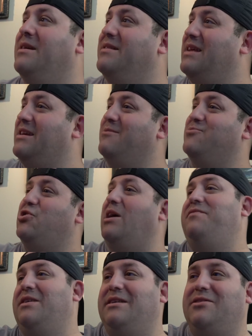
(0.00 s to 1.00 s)
They come
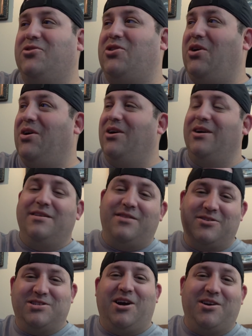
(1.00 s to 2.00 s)
driving in their car, and
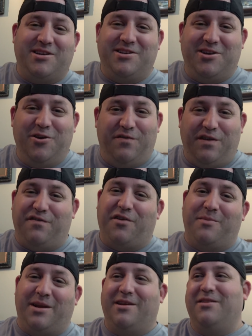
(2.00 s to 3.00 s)
they're talking to Goofy
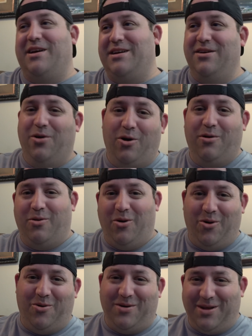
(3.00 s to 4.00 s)
for a minute, like,
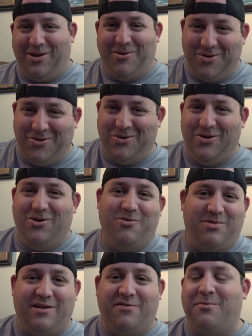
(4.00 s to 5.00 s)
oh, or
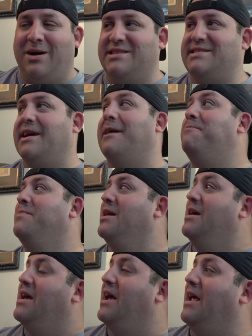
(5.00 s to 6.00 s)
whatever mice say.
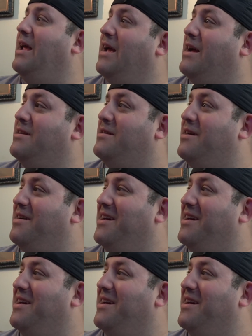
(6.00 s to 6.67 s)
And